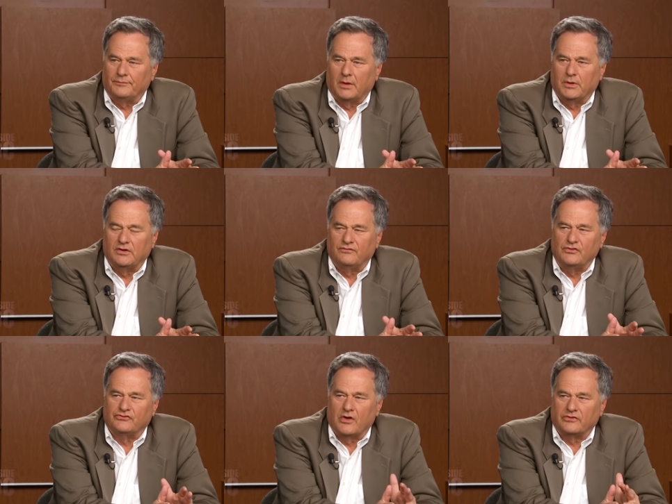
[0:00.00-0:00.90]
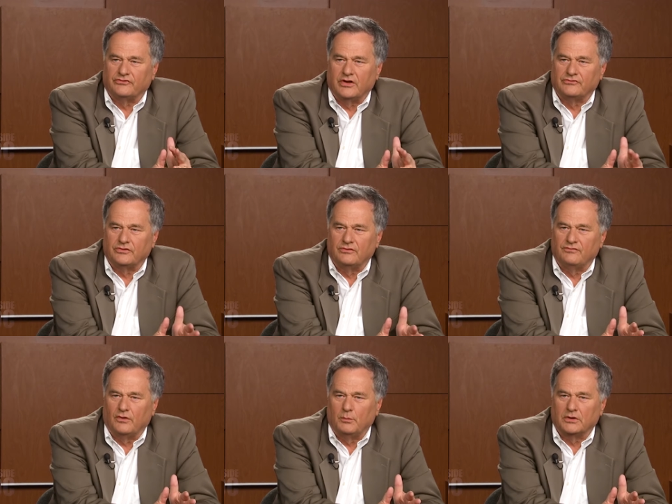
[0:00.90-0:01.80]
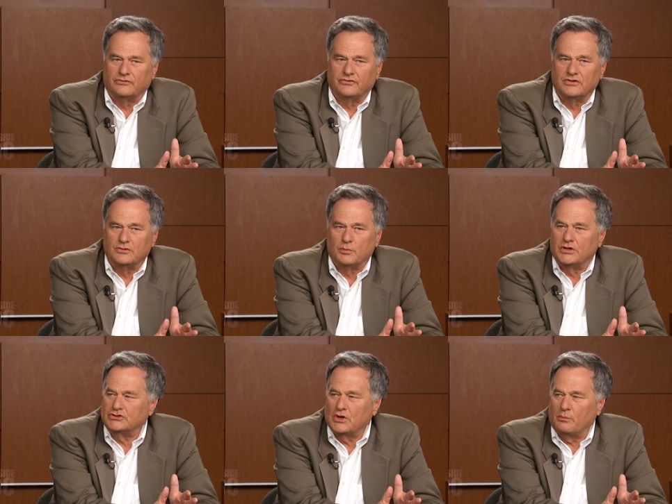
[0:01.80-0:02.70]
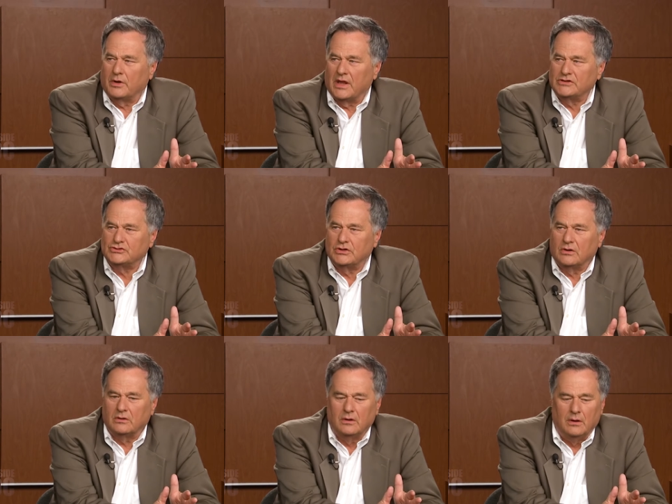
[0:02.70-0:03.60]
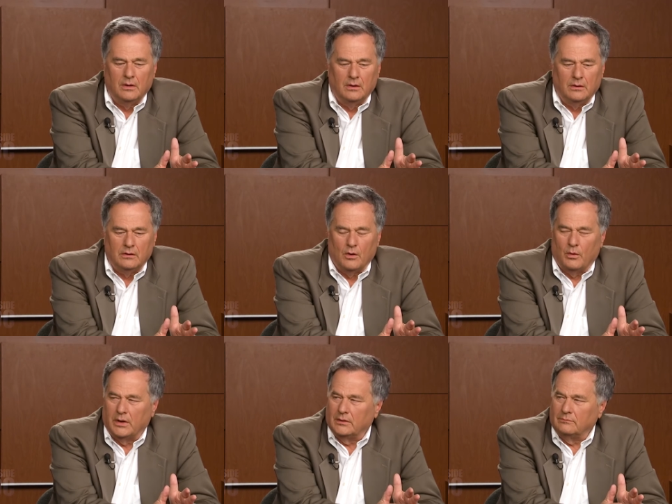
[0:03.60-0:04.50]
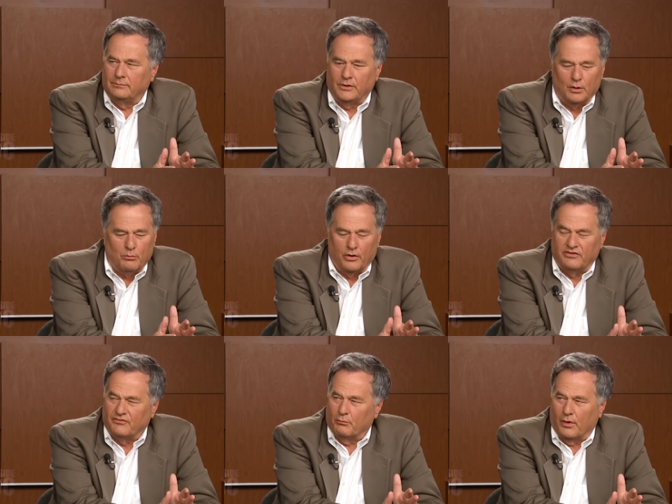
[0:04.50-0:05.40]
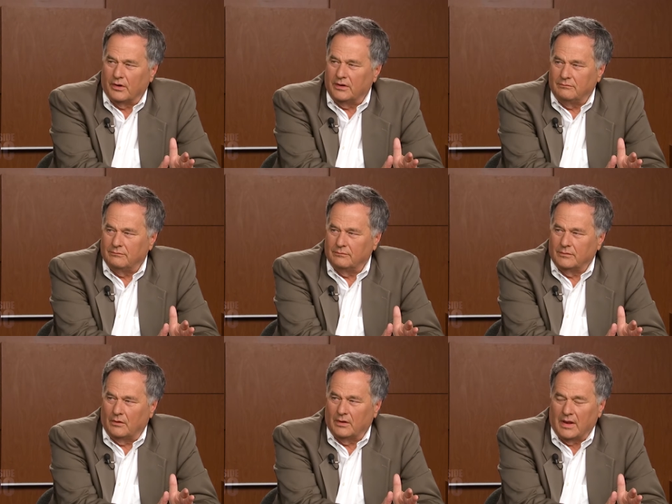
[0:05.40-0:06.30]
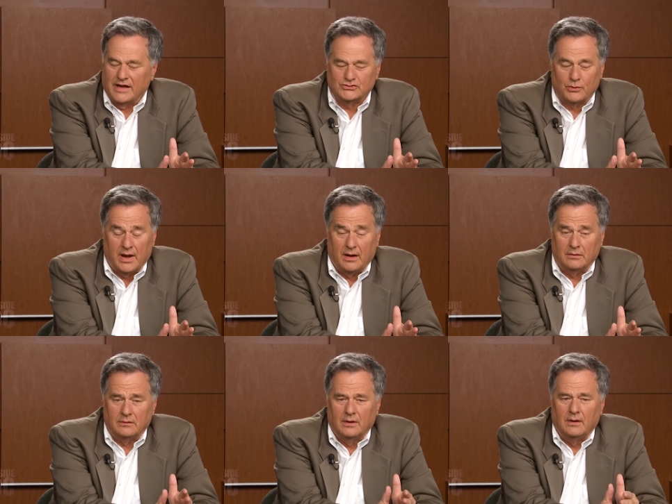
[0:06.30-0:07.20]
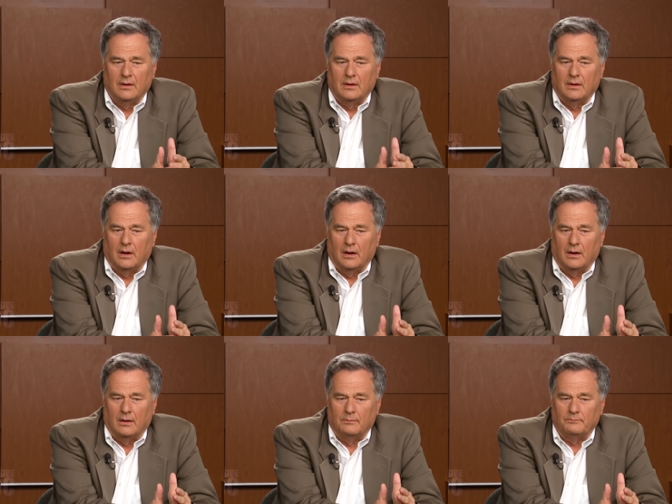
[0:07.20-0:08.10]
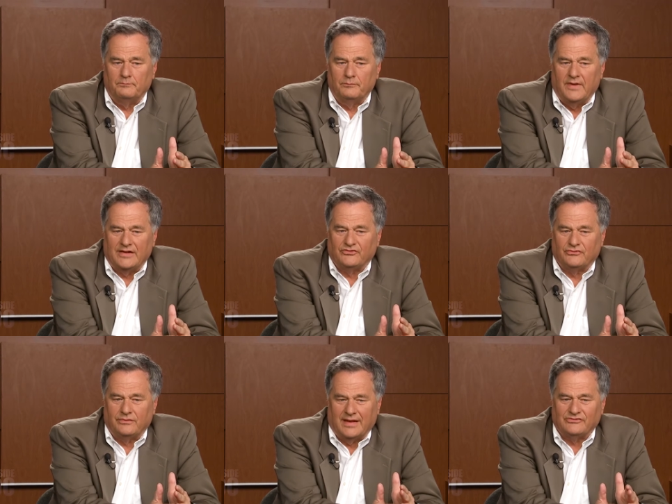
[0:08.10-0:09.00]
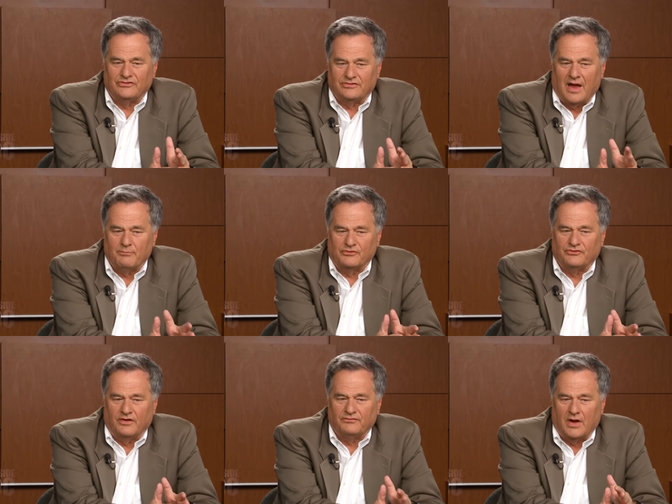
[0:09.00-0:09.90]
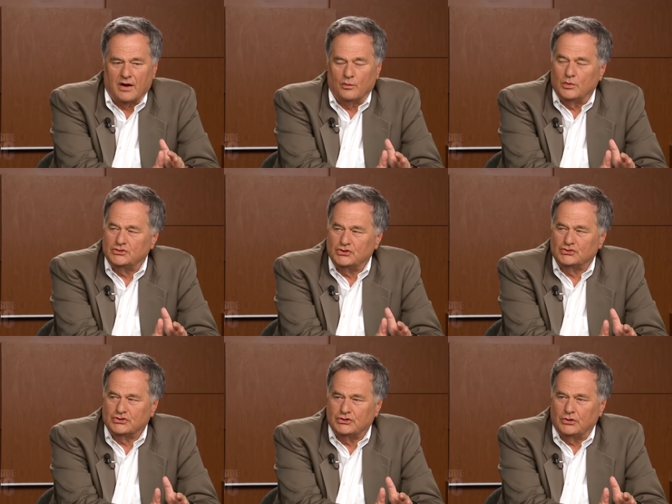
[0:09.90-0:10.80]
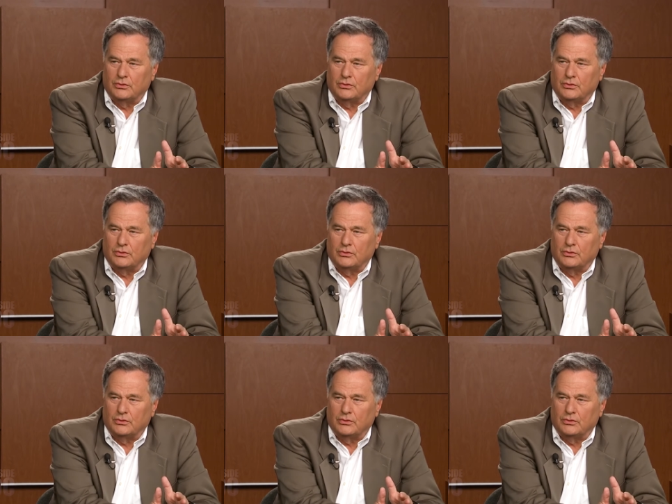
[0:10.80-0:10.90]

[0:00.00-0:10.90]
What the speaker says: I mean, if you saw Stenson and Phil Mickelson at the British Open last year, going, you know, birdie for birdie on the last round, that's the type of stuff Tiger Woods used to do.